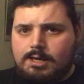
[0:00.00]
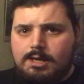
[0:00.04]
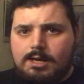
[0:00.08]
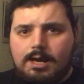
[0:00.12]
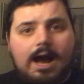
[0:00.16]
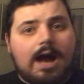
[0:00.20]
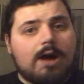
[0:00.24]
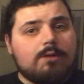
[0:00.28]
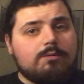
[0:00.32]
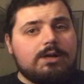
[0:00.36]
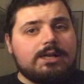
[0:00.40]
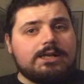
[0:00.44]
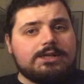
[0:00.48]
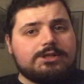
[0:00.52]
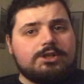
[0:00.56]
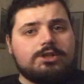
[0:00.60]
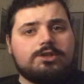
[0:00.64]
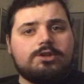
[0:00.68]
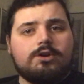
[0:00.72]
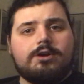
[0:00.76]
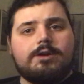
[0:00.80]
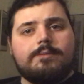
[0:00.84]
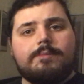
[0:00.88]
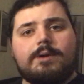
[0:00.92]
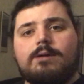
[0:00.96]
I will actually
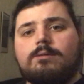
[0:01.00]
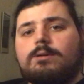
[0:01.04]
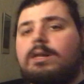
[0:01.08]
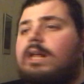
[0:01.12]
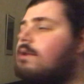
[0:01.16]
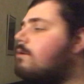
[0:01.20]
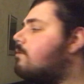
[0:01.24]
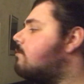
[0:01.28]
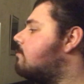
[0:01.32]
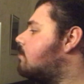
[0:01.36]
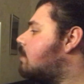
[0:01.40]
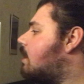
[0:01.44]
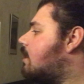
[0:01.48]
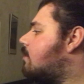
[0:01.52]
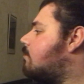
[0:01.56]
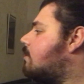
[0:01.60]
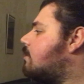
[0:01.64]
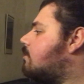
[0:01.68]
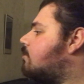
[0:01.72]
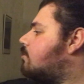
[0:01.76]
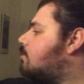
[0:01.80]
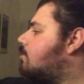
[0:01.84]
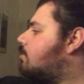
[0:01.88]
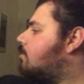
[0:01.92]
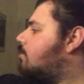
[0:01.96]
talk about that one
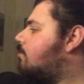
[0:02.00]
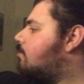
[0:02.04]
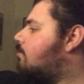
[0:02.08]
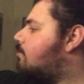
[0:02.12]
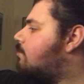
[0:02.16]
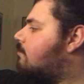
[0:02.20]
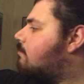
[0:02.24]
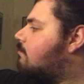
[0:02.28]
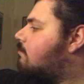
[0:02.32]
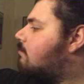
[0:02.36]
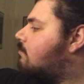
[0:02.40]
too.